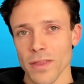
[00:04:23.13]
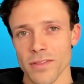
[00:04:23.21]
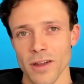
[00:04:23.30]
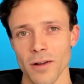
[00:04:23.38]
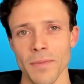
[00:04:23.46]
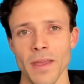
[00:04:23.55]

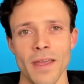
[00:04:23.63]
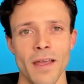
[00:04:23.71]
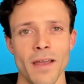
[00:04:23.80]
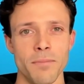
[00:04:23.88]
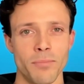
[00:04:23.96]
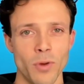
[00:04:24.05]
So
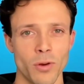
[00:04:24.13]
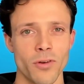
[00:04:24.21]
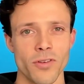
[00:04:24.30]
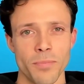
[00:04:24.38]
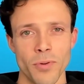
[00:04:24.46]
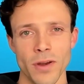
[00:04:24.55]
brokers
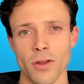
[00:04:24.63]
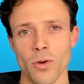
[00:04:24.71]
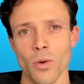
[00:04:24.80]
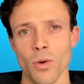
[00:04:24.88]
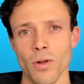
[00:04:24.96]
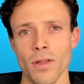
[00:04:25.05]
are pretty
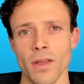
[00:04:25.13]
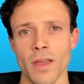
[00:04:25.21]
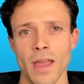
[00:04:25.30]
cool.